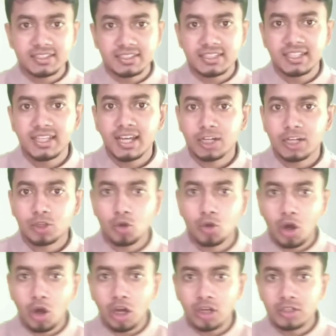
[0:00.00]
they are
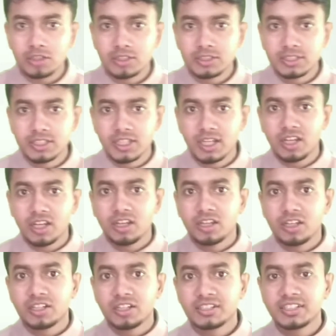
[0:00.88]
called
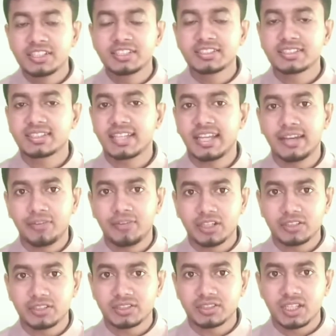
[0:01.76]
risk
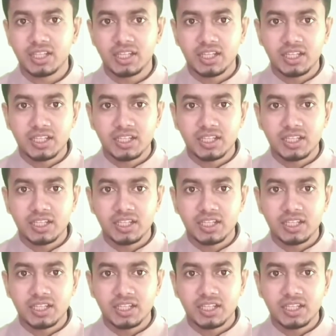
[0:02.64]
averse.